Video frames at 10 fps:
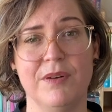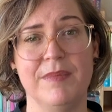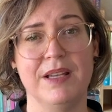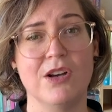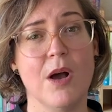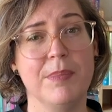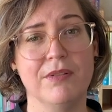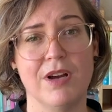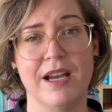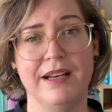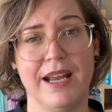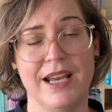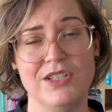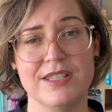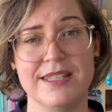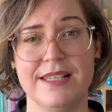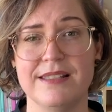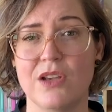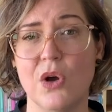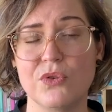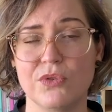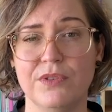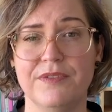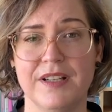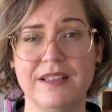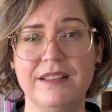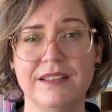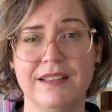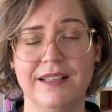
from the Copyright Agency's Cultural Fund,